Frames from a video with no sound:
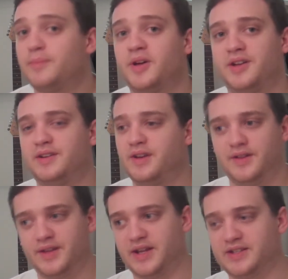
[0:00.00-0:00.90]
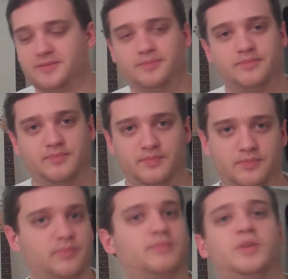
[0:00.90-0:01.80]
But nonetheless,
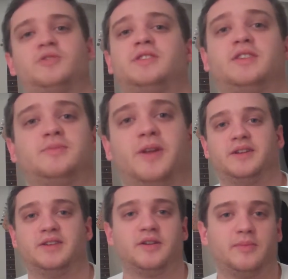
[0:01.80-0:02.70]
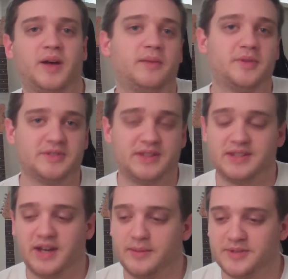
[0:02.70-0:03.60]
music is I talk about most of the
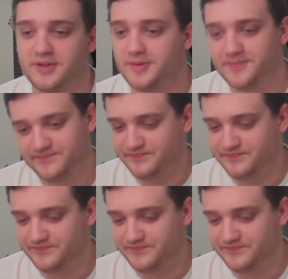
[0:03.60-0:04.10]
time, so...